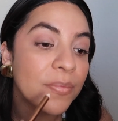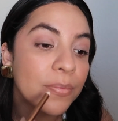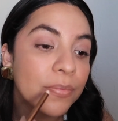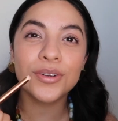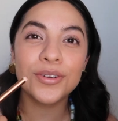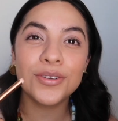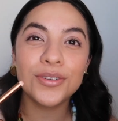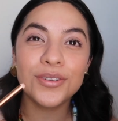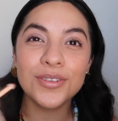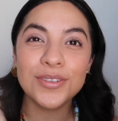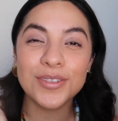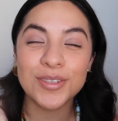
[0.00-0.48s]

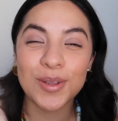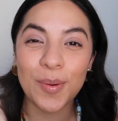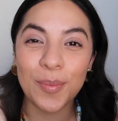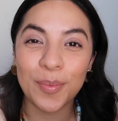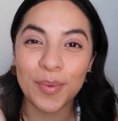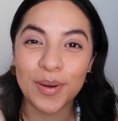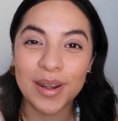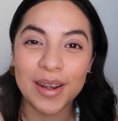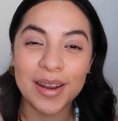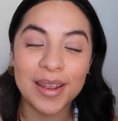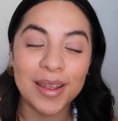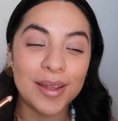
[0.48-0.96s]
Ooh, so
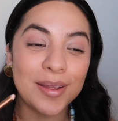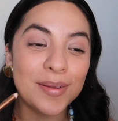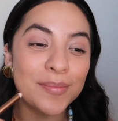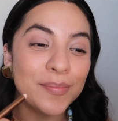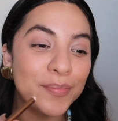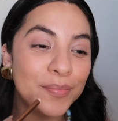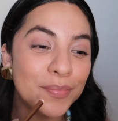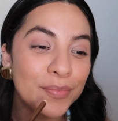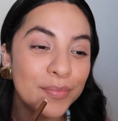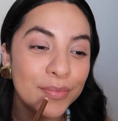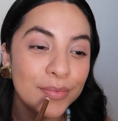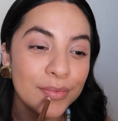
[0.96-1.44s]

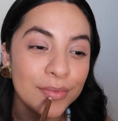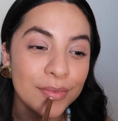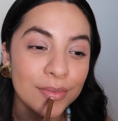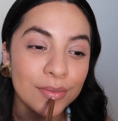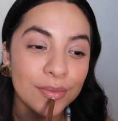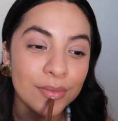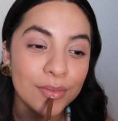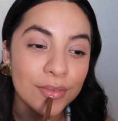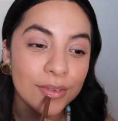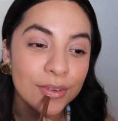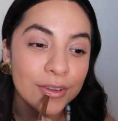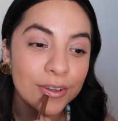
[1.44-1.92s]
pretty.
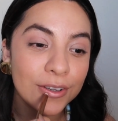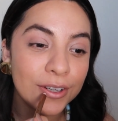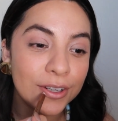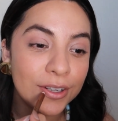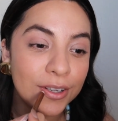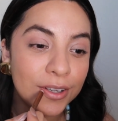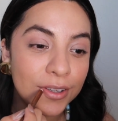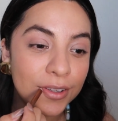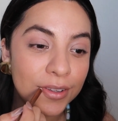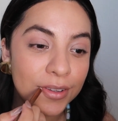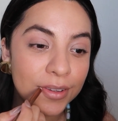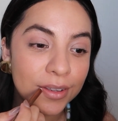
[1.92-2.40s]
Oh,
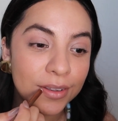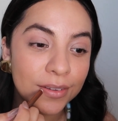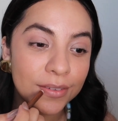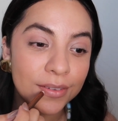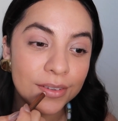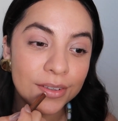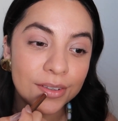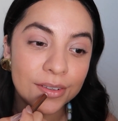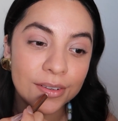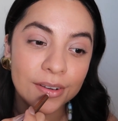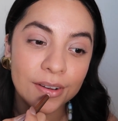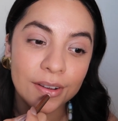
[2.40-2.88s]
I love
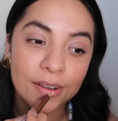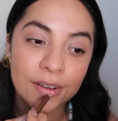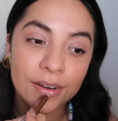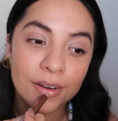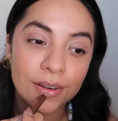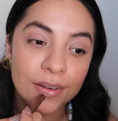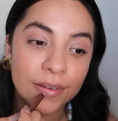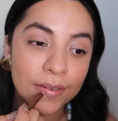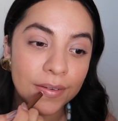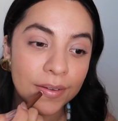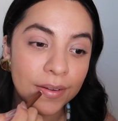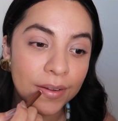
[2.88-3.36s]
this shade.
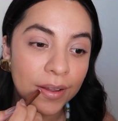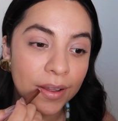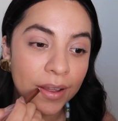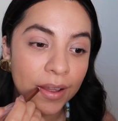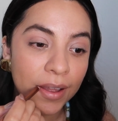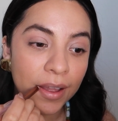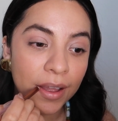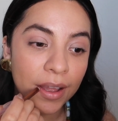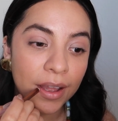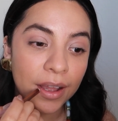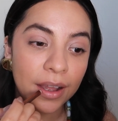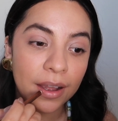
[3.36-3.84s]

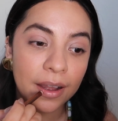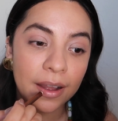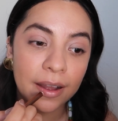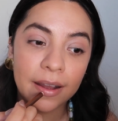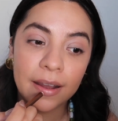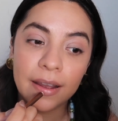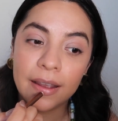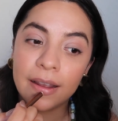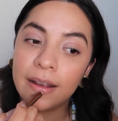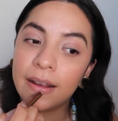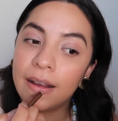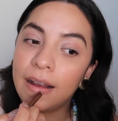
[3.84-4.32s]

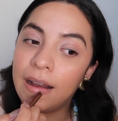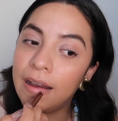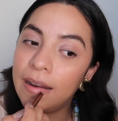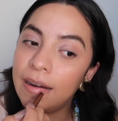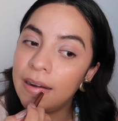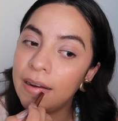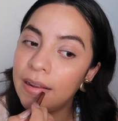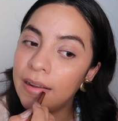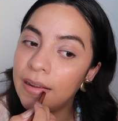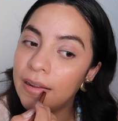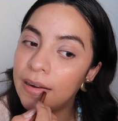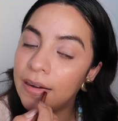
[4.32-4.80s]

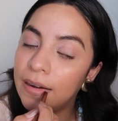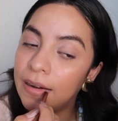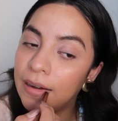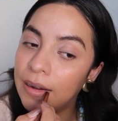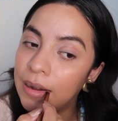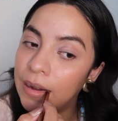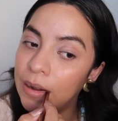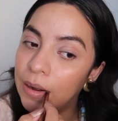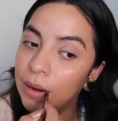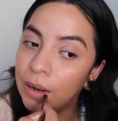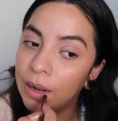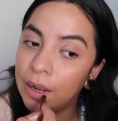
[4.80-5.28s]
Iconic
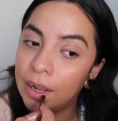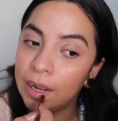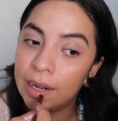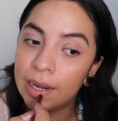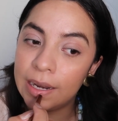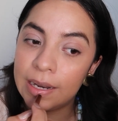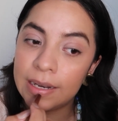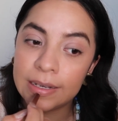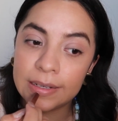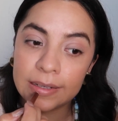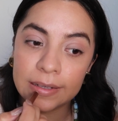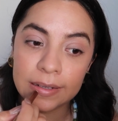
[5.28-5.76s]

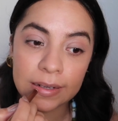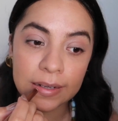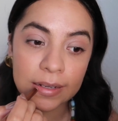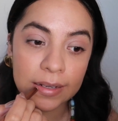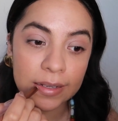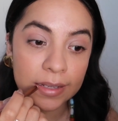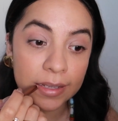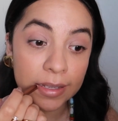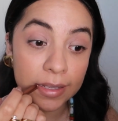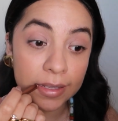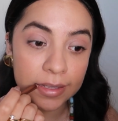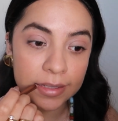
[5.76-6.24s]
Nude. She
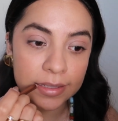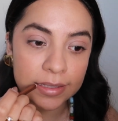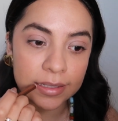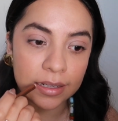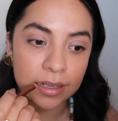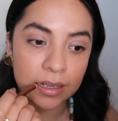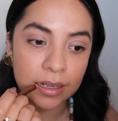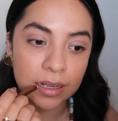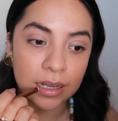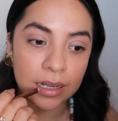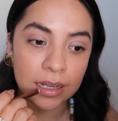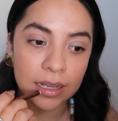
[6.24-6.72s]
is
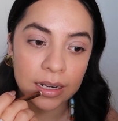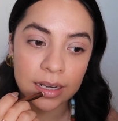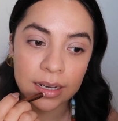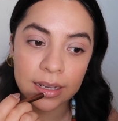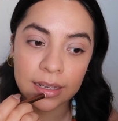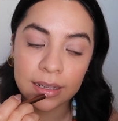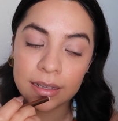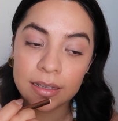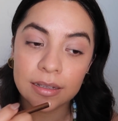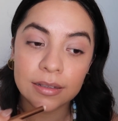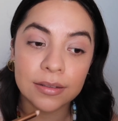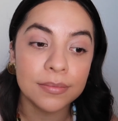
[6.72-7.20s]

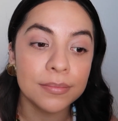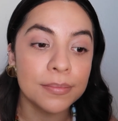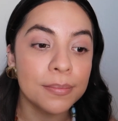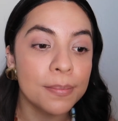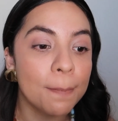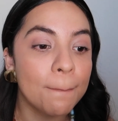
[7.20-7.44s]
iconic.